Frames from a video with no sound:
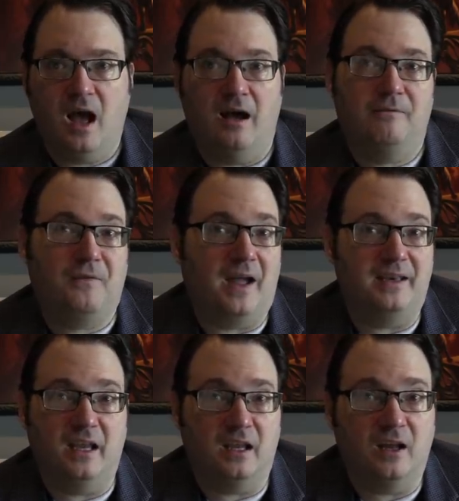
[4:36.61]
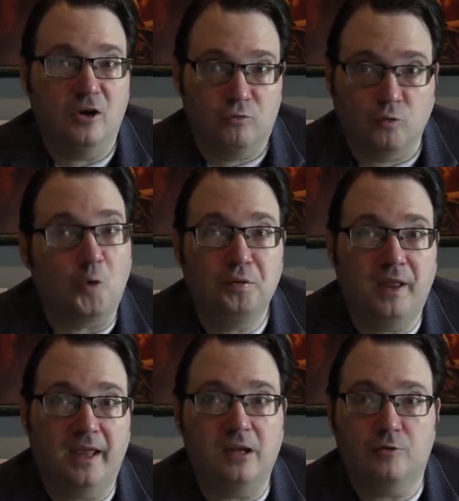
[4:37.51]
uh, finding role
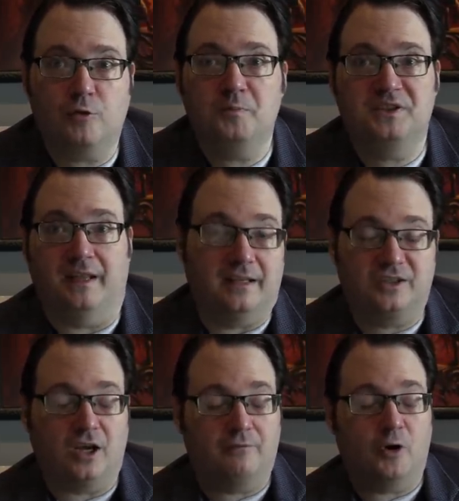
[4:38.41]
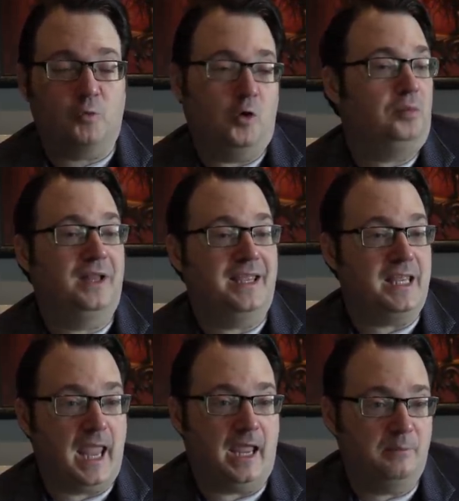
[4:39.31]
playing groups and discovering role
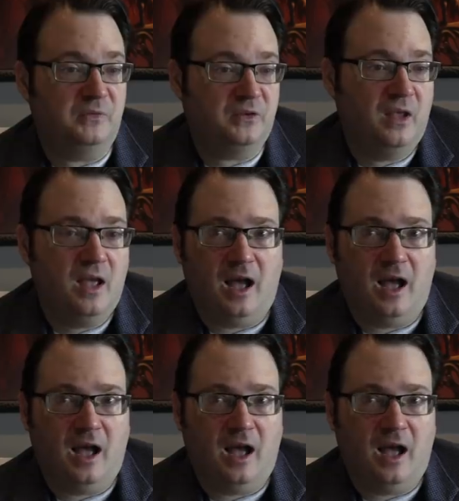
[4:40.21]
playing games,